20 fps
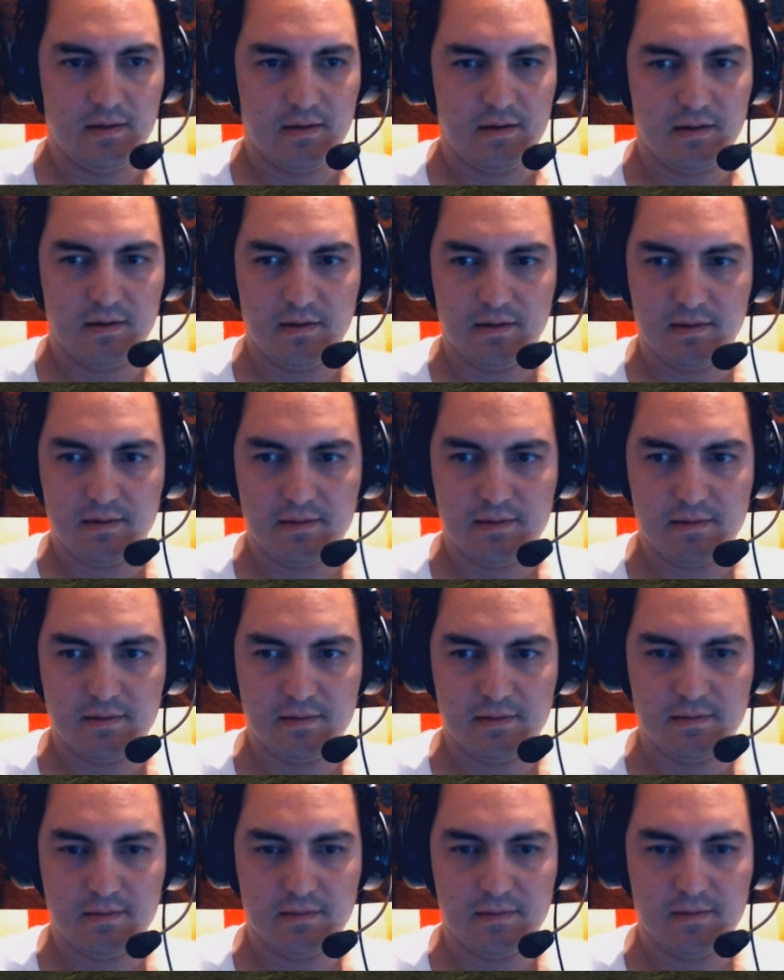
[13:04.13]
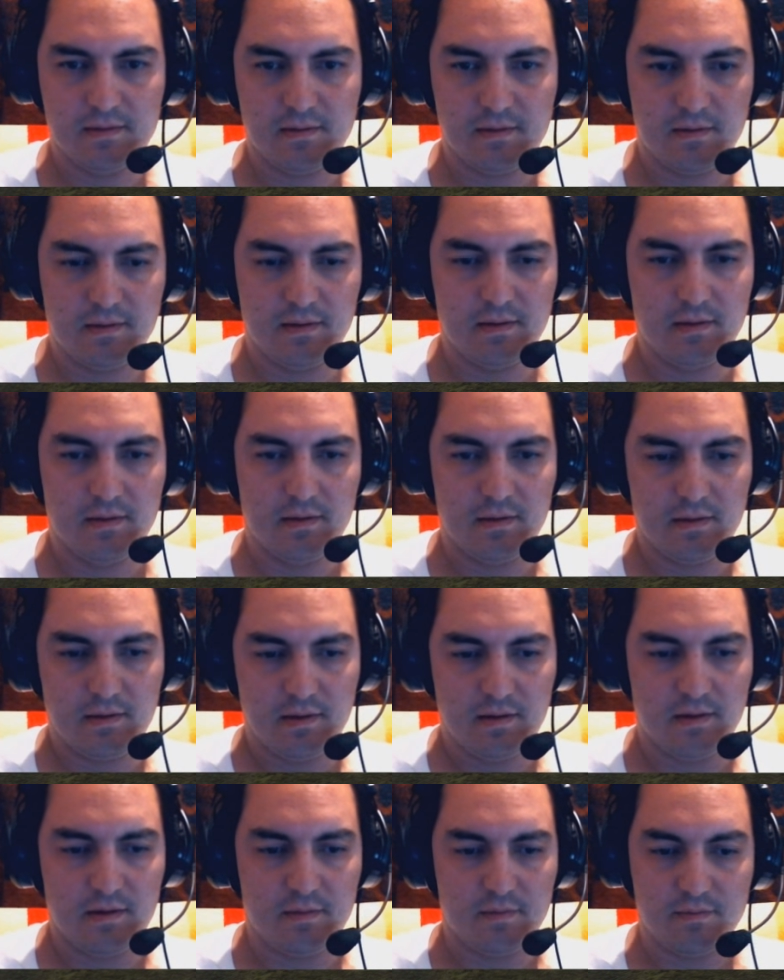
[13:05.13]
Or I have to get
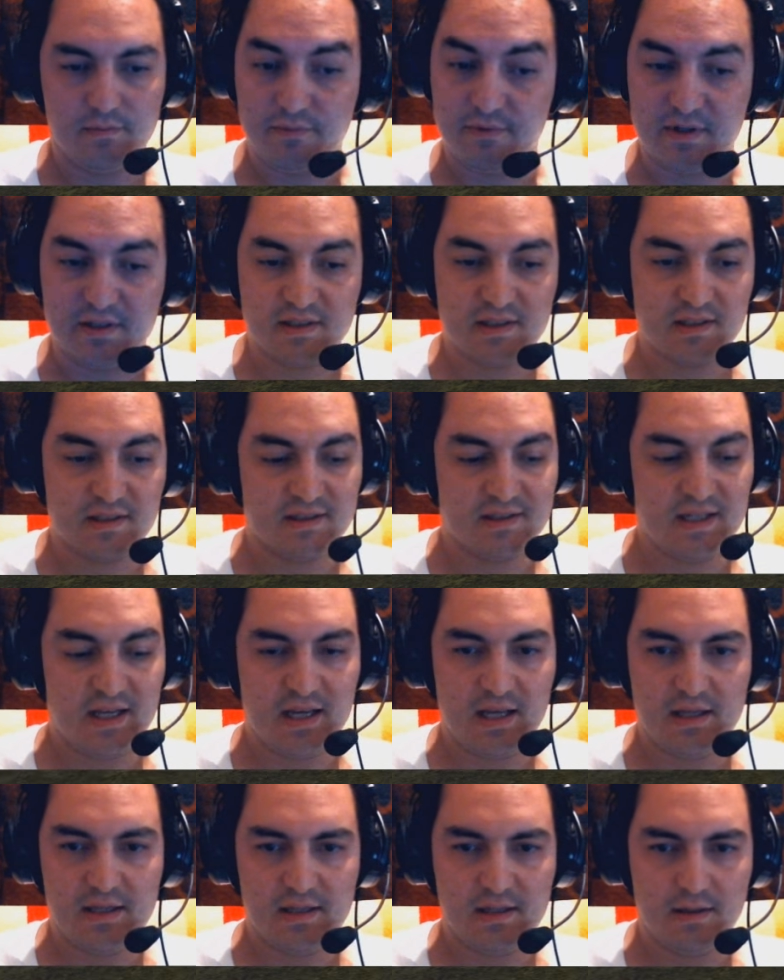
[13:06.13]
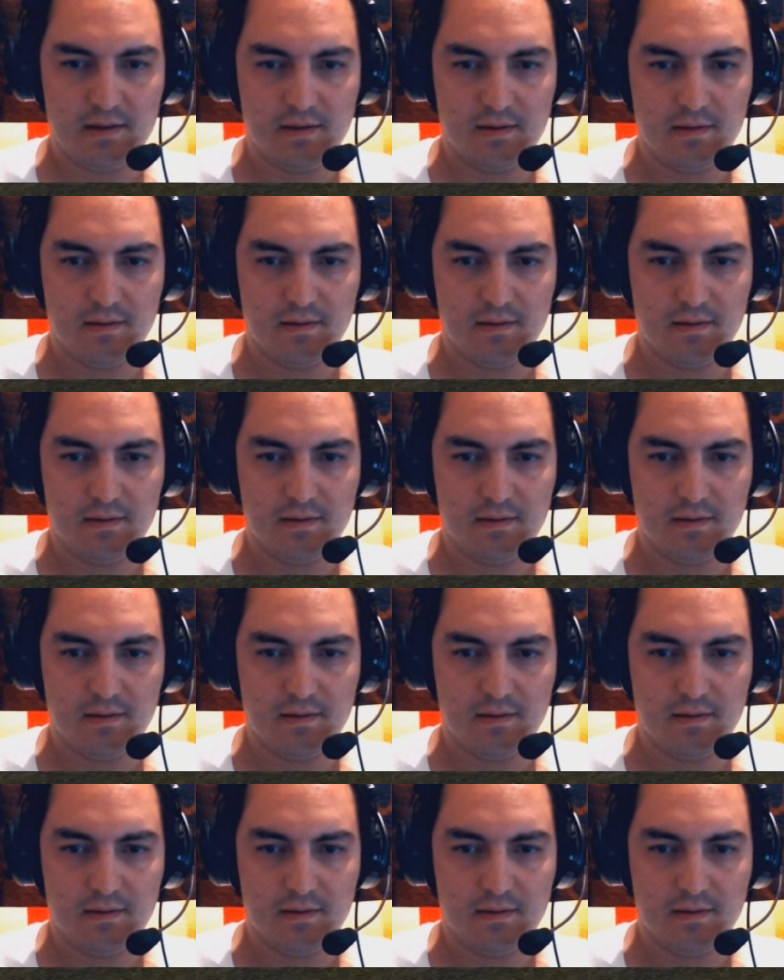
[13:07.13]
unhooked. Pressing Z. Yay.